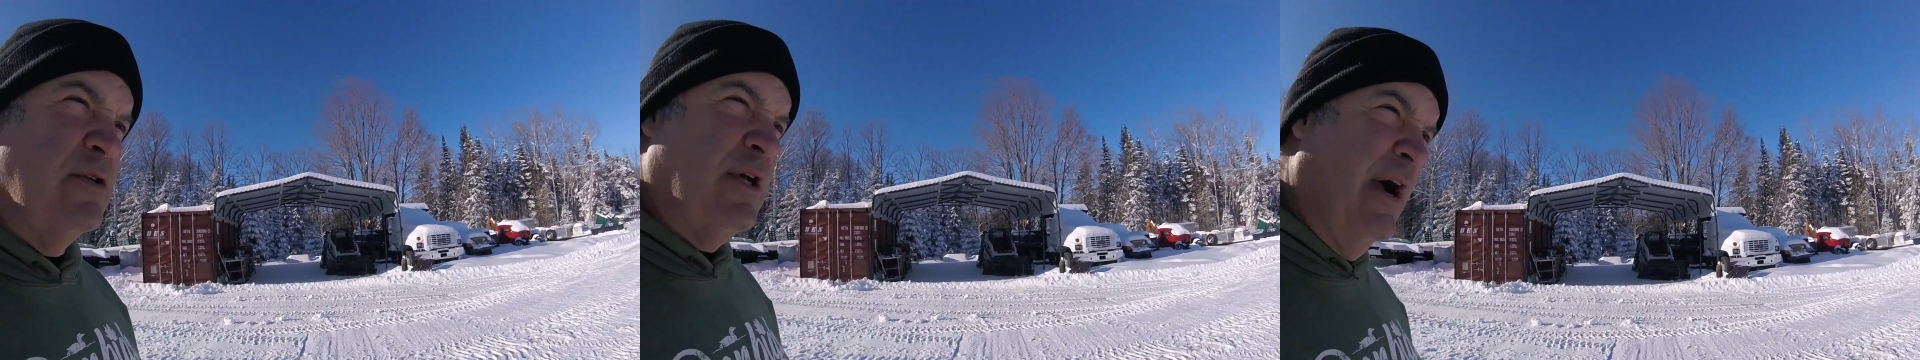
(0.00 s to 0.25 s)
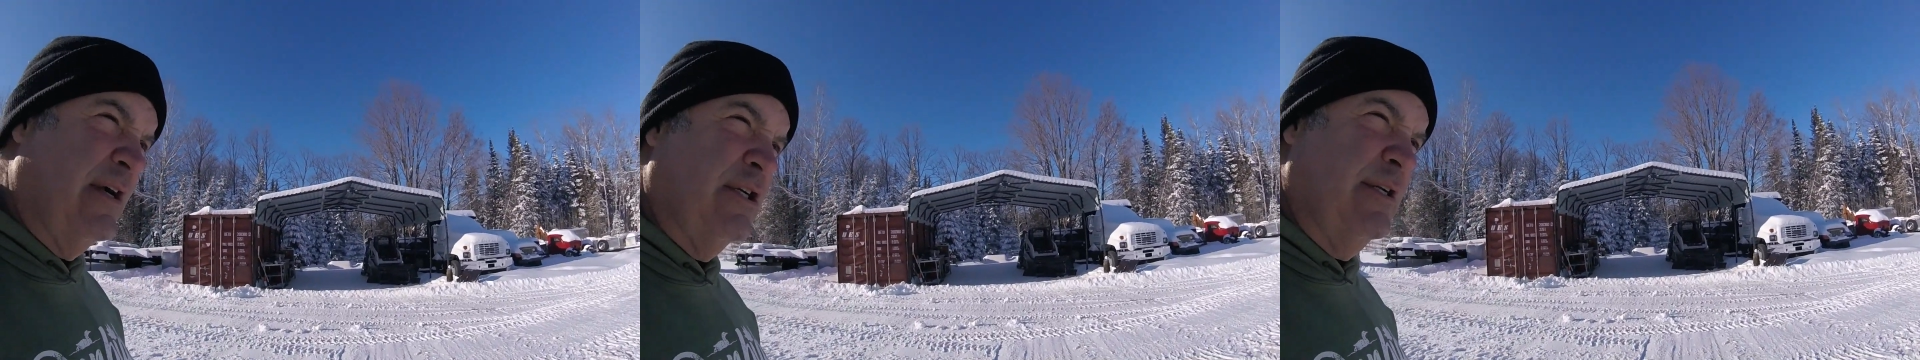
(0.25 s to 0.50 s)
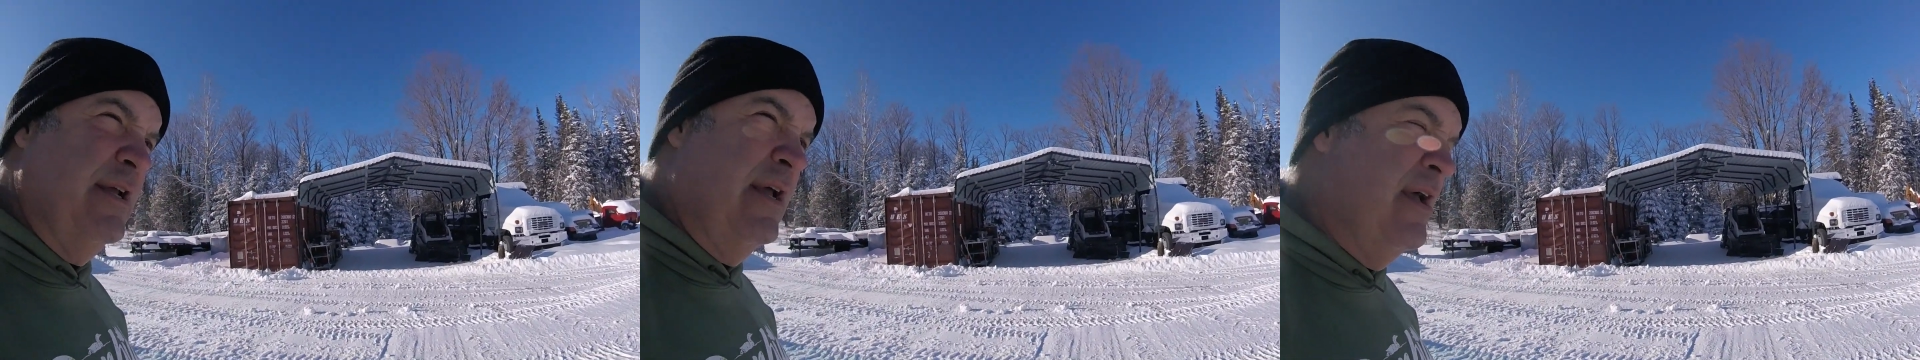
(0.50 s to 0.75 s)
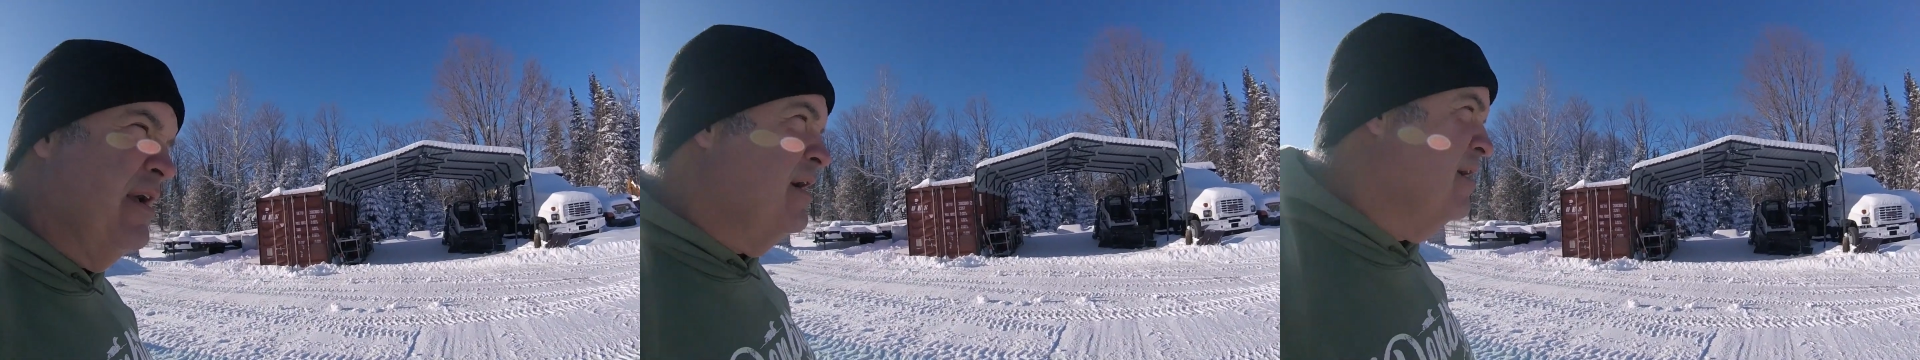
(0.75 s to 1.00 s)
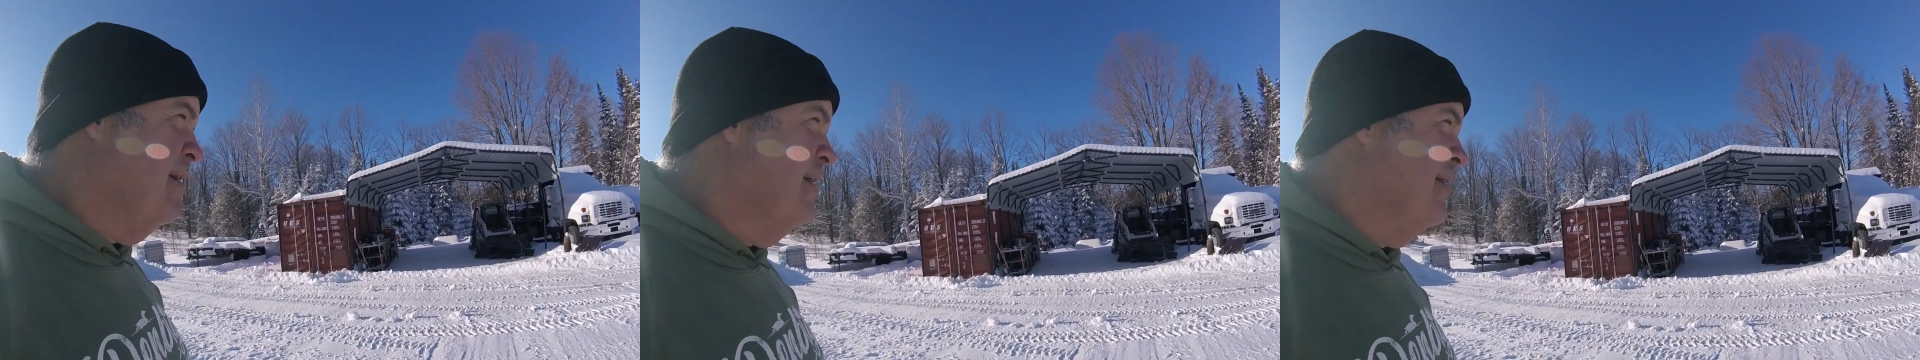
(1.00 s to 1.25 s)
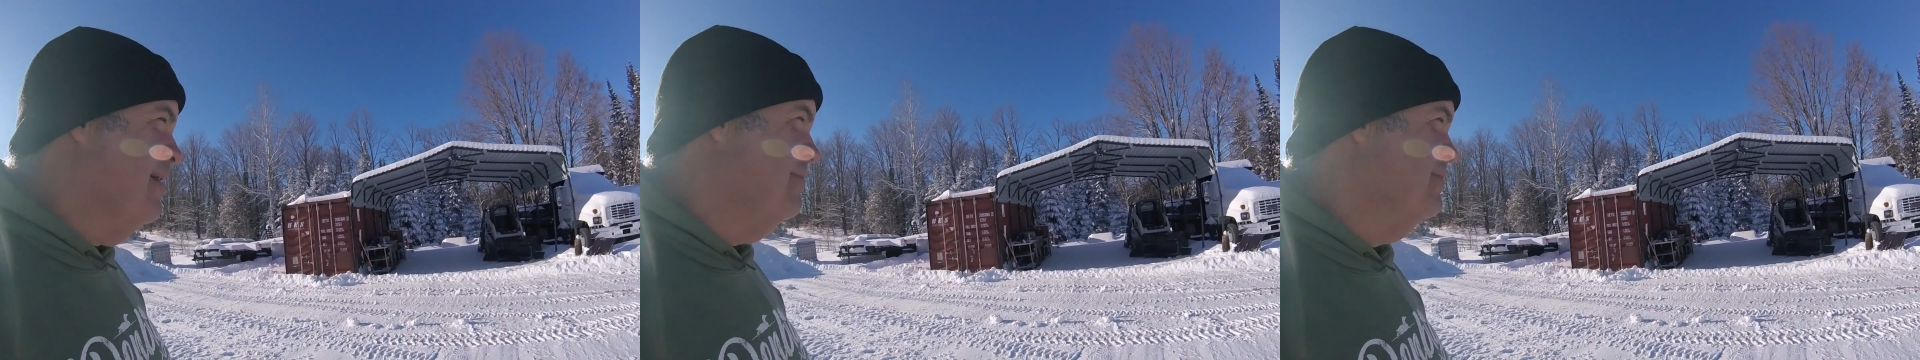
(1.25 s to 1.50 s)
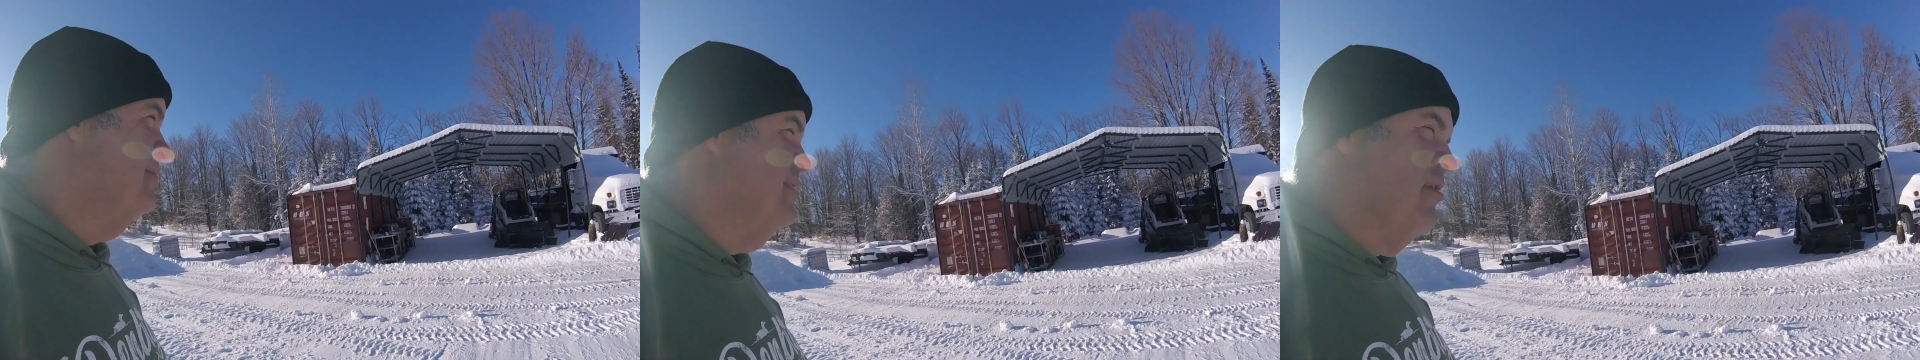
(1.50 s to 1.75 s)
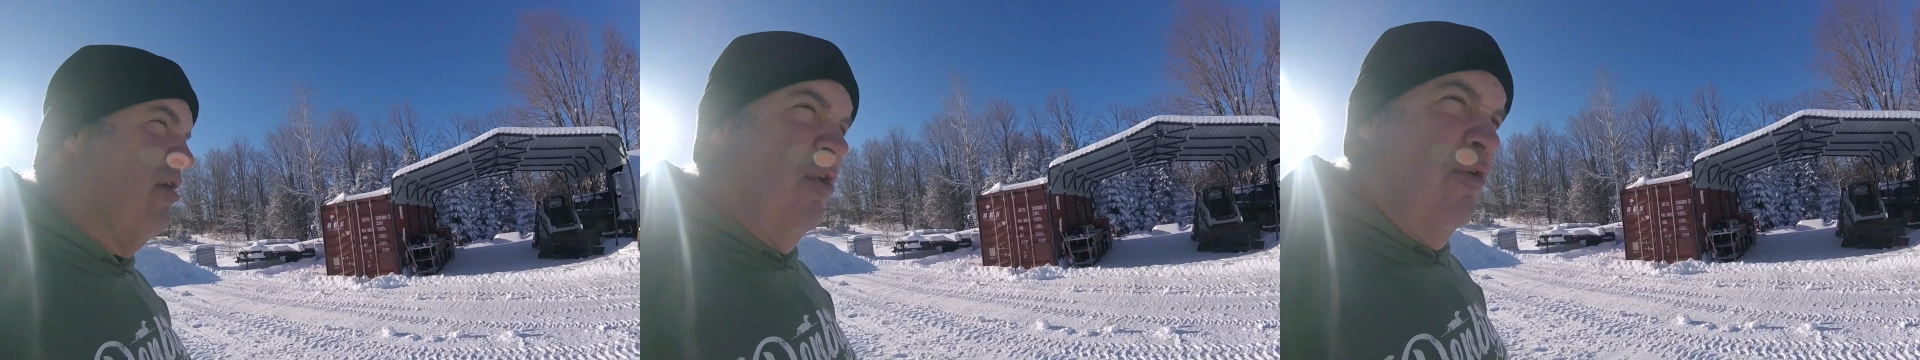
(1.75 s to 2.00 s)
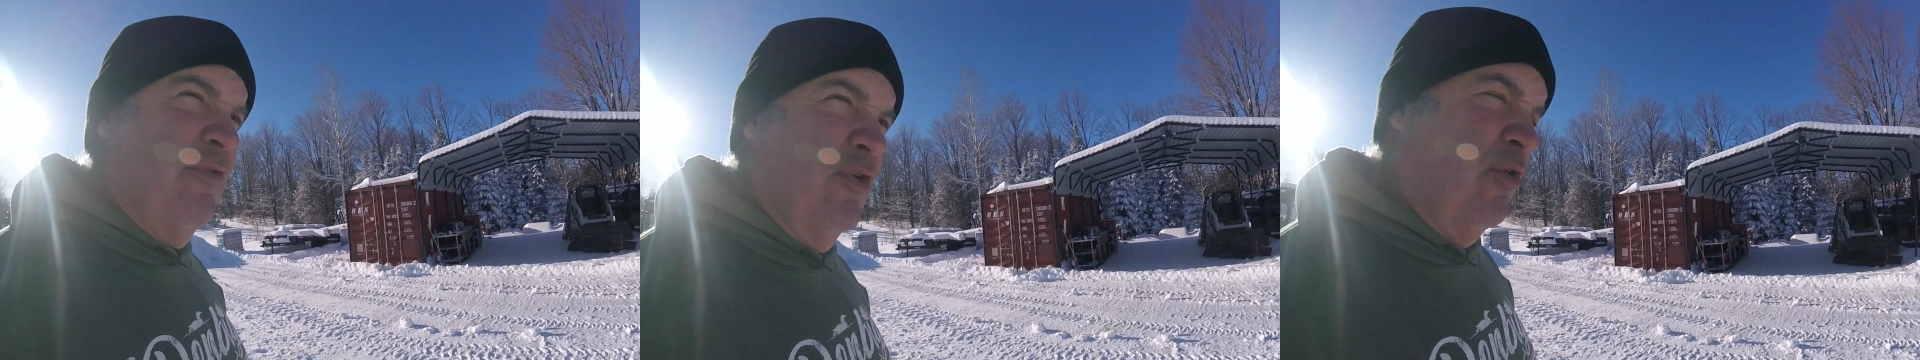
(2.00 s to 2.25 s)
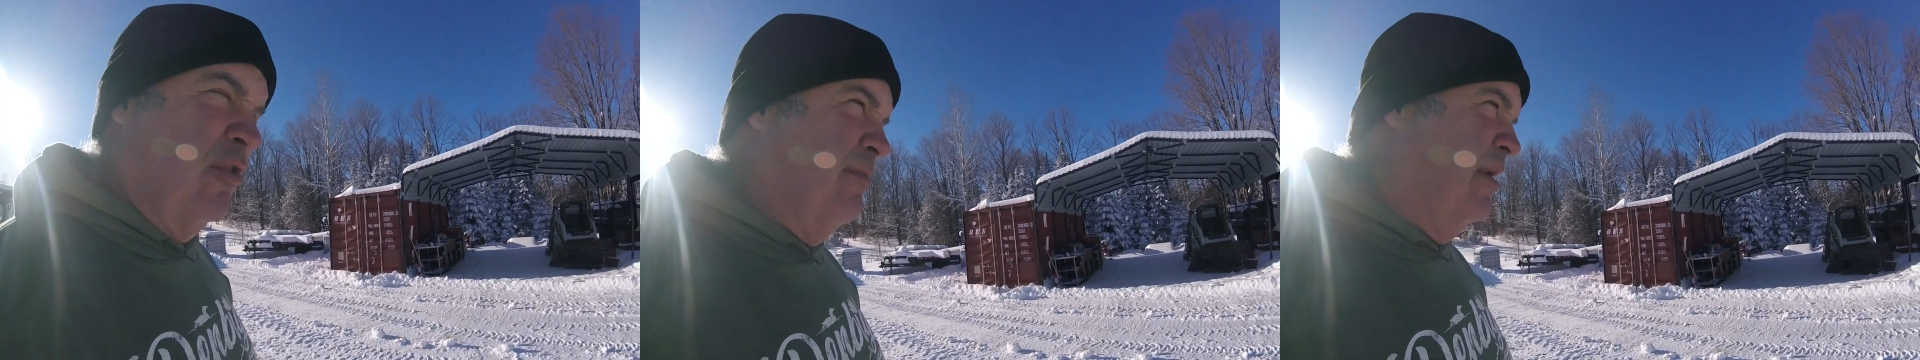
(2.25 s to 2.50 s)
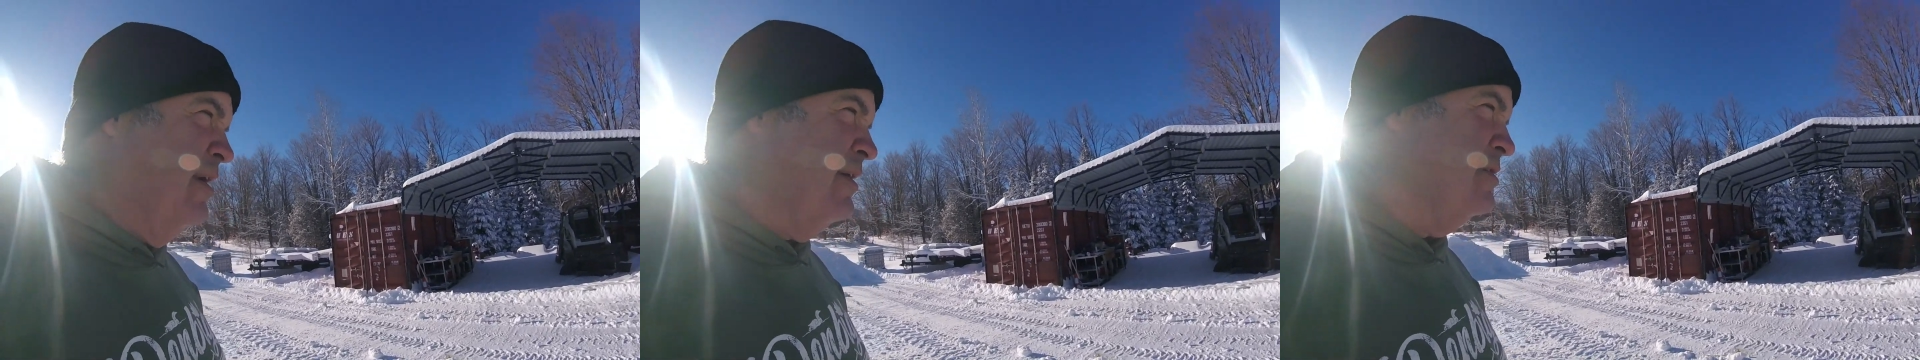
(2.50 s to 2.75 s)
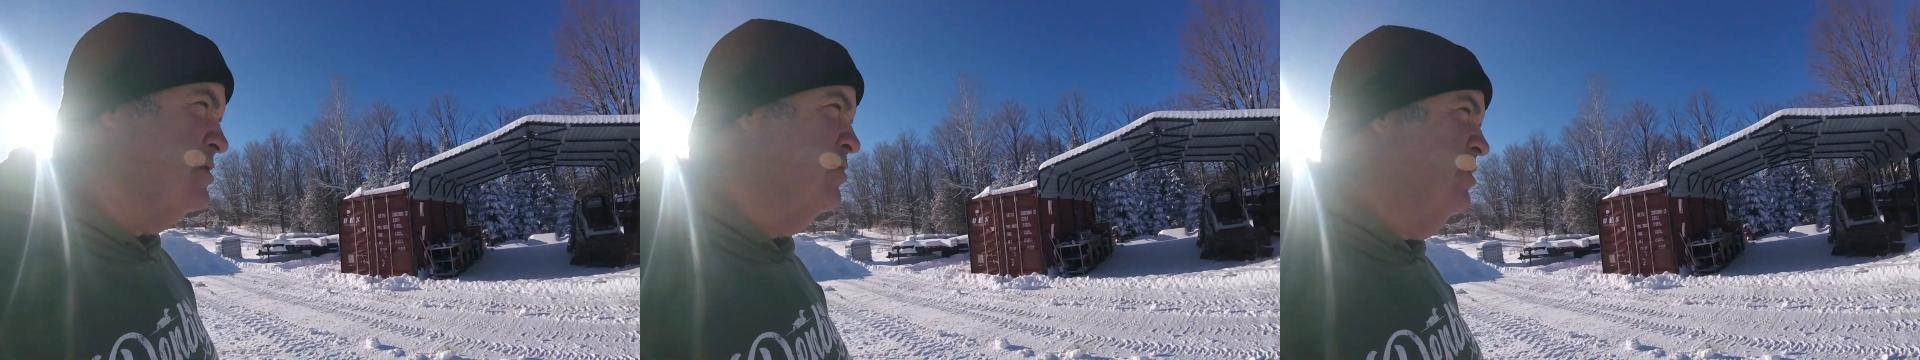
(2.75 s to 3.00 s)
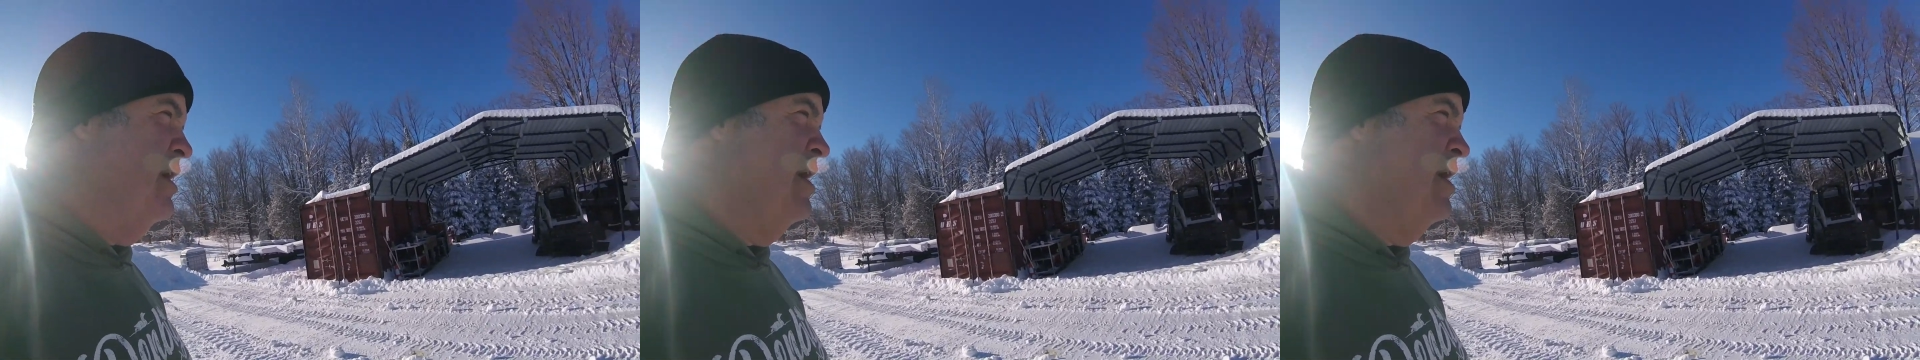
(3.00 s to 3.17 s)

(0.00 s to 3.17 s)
auction. They're all over North America, so